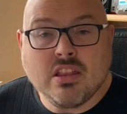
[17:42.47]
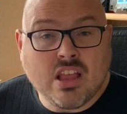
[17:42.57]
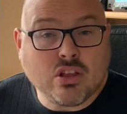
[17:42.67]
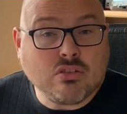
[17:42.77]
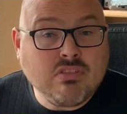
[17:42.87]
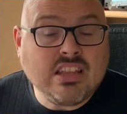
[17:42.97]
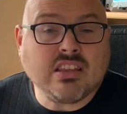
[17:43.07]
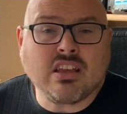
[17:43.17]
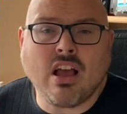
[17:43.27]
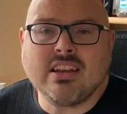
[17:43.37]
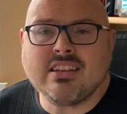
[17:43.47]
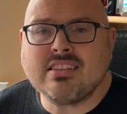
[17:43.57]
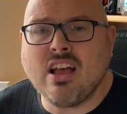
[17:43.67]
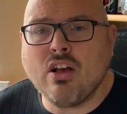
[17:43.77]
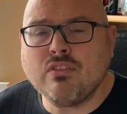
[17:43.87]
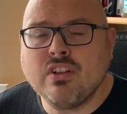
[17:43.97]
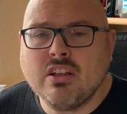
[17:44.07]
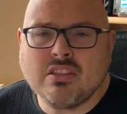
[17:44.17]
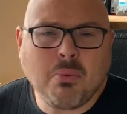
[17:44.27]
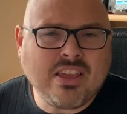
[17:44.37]
Now, to read the guide itself,
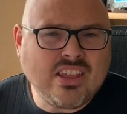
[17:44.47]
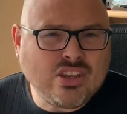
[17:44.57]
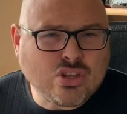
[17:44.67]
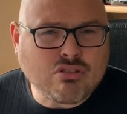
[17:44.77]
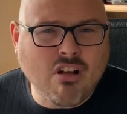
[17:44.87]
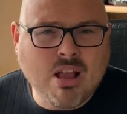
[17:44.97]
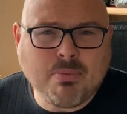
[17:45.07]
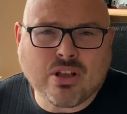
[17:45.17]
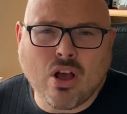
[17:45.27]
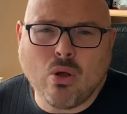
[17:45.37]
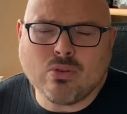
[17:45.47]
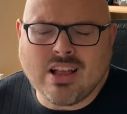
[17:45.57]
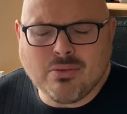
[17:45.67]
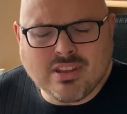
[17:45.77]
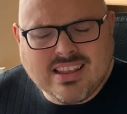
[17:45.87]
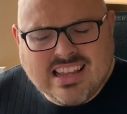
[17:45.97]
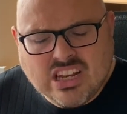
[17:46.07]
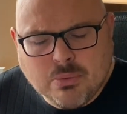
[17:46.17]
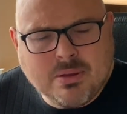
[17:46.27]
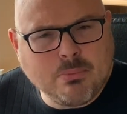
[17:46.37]
the way they describe a goal sounds a
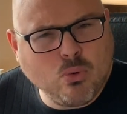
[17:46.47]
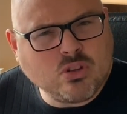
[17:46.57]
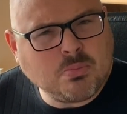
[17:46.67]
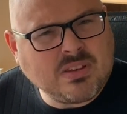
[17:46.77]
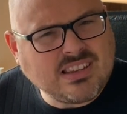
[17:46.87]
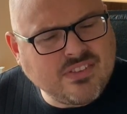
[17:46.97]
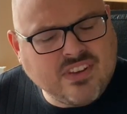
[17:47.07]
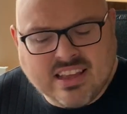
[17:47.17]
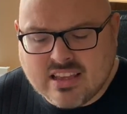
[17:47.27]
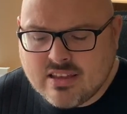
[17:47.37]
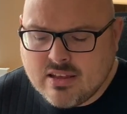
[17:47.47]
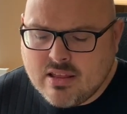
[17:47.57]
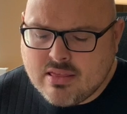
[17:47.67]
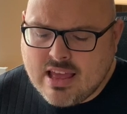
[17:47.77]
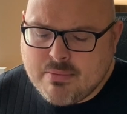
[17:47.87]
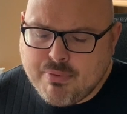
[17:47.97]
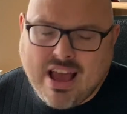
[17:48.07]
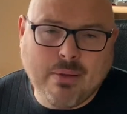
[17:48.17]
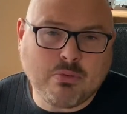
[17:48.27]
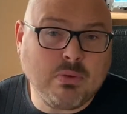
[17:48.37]
little bit more specific than
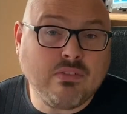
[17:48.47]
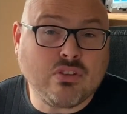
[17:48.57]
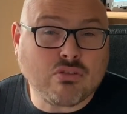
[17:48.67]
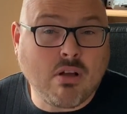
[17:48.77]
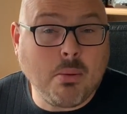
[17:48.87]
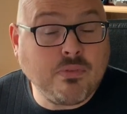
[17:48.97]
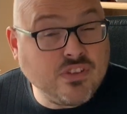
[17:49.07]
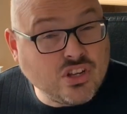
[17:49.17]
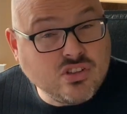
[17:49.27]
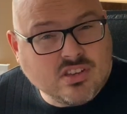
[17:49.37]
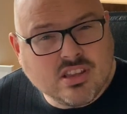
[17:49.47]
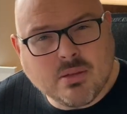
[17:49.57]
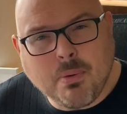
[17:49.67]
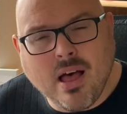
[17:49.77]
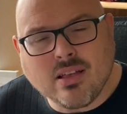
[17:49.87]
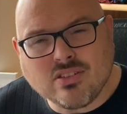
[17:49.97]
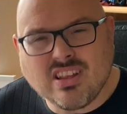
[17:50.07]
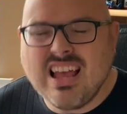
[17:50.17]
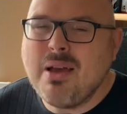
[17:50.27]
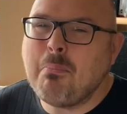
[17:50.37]
perhaps we've described visions in the past,
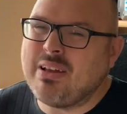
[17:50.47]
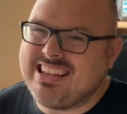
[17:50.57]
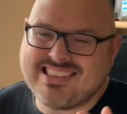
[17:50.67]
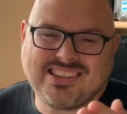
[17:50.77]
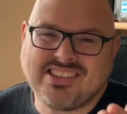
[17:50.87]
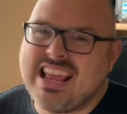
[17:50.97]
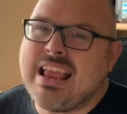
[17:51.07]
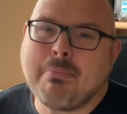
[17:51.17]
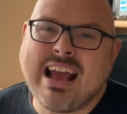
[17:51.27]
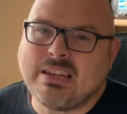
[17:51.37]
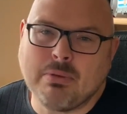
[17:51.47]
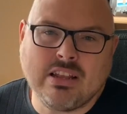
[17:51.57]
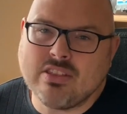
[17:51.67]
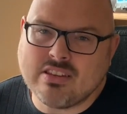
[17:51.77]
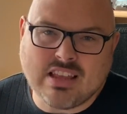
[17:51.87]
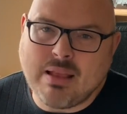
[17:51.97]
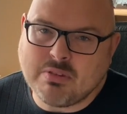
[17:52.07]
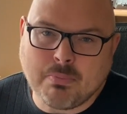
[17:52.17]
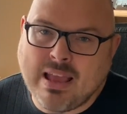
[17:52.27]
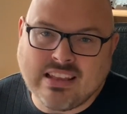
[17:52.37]
but it's the same animal in the same
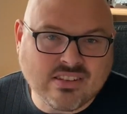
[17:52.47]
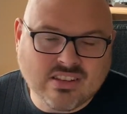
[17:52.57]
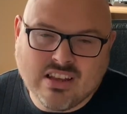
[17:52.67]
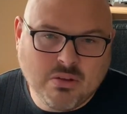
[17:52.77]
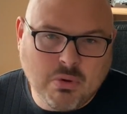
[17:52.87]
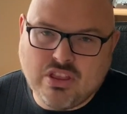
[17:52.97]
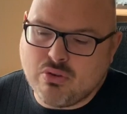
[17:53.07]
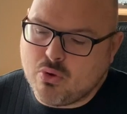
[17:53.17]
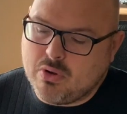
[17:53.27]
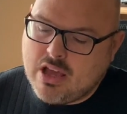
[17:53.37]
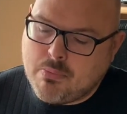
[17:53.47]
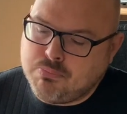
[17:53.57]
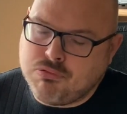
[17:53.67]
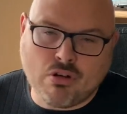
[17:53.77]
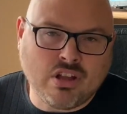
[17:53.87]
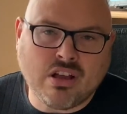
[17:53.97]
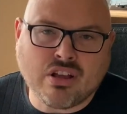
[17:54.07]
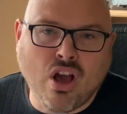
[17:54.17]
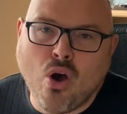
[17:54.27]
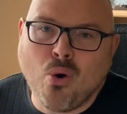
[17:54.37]
space. Whether you call it a product
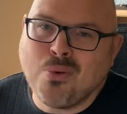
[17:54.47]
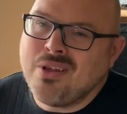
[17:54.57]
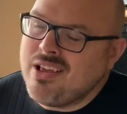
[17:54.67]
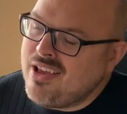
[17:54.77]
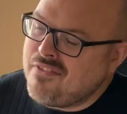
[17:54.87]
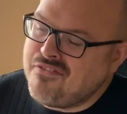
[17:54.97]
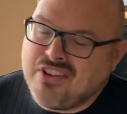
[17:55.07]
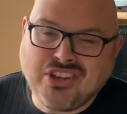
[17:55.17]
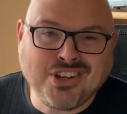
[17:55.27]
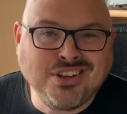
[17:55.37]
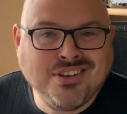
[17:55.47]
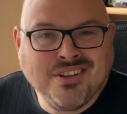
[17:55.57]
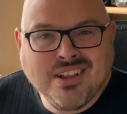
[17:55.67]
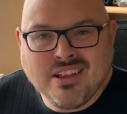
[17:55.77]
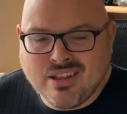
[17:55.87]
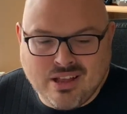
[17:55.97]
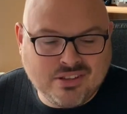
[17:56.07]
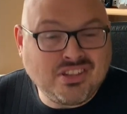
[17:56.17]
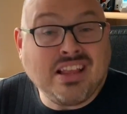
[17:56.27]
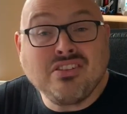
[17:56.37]
goal, a vision, a
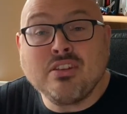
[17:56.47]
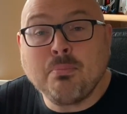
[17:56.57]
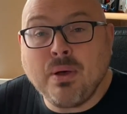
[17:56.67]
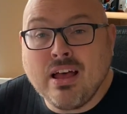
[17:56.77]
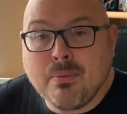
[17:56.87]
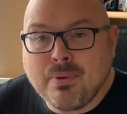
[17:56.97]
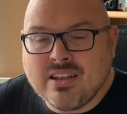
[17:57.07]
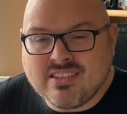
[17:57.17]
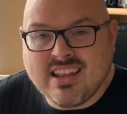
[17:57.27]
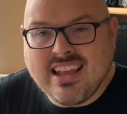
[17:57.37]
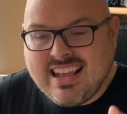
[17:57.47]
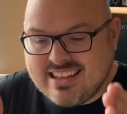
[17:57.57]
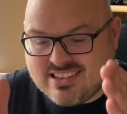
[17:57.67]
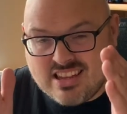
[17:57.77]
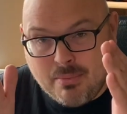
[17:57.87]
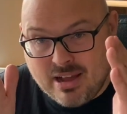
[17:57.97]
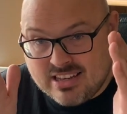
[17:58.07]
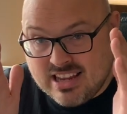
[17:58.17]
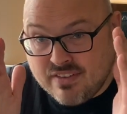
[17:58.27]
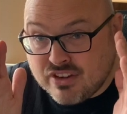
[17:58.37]
sense of purpose, it's some
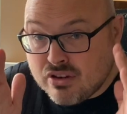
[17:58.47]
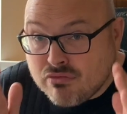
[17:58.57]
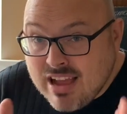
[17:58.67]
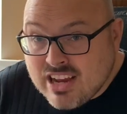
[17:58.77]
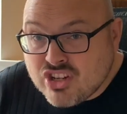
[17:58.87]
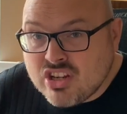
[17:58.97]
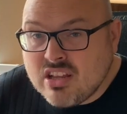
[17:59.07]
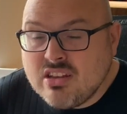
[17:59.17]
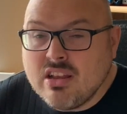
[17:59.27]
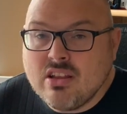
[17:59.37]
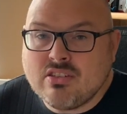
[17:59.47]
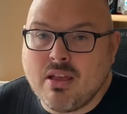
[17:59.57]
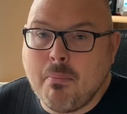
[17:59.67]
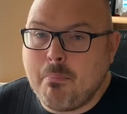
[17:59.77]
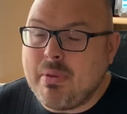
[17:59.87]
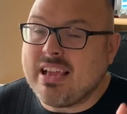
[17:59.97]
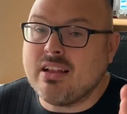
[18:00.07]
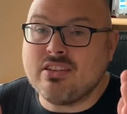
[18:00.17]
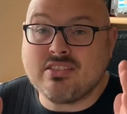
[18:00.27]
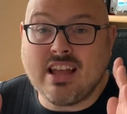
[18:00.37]
idea of a direction, some big
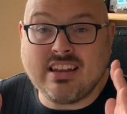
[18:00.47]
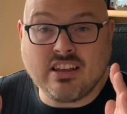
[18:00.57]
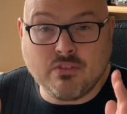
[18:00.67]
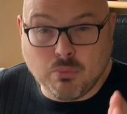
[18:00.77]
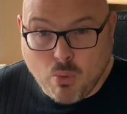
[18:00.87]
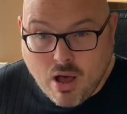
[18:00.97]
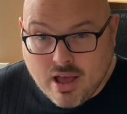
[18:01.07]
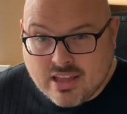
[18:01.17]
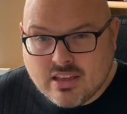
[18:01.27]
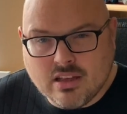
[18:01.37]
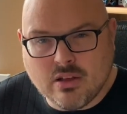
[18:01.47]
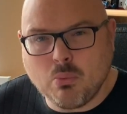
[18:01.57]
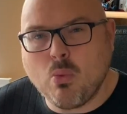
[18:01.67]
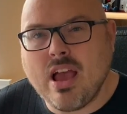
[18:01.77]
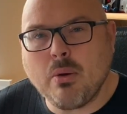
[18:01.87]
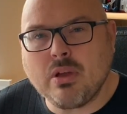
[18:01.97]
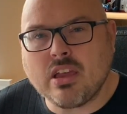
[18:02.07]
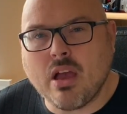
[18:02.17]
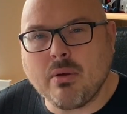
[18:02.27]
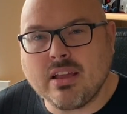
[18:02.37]
understanding of why and where we're
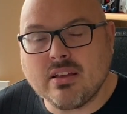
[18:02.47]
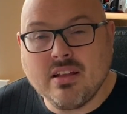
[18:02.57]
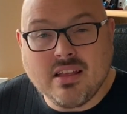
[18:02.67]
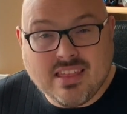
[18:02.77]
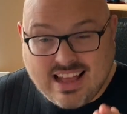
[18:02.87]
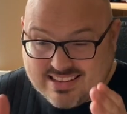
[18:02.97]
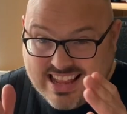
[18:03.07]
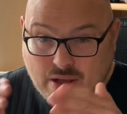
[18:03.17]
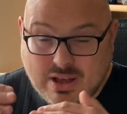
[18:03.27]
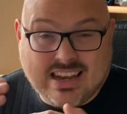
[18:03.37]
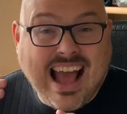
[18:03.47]
going. That's now an